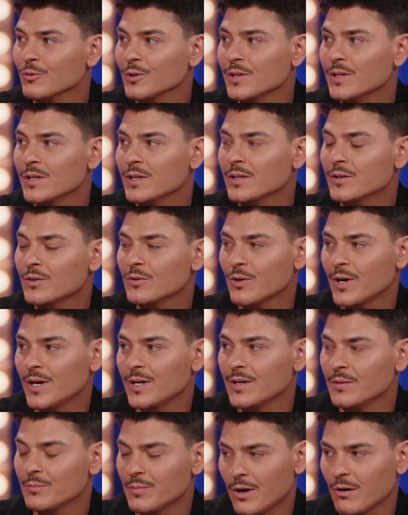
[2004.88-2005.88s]
really
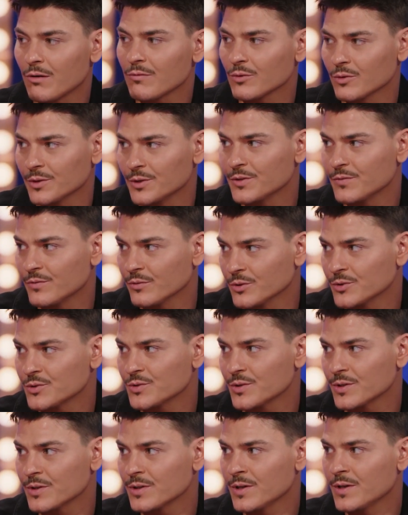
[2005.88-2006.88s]
great and powerful influencer.